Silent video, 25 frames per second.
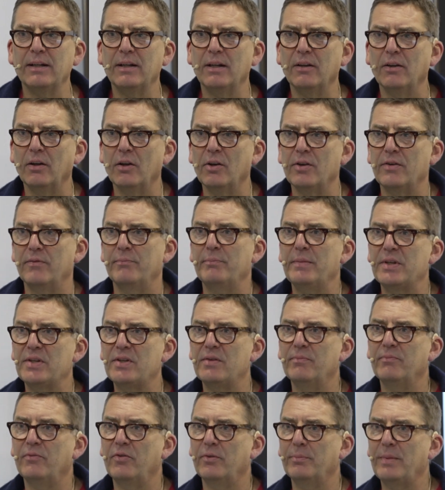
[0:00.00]
a lot of
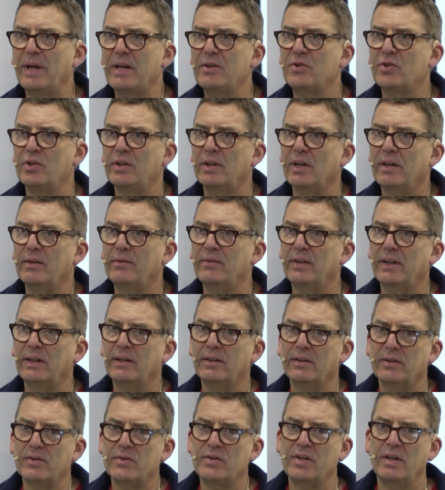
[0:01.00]
misinformation, I think,
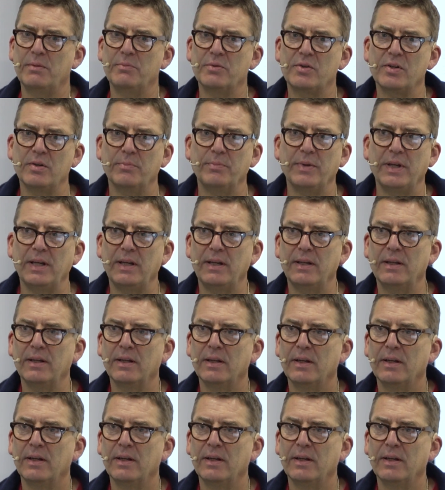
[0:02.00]
that seems to be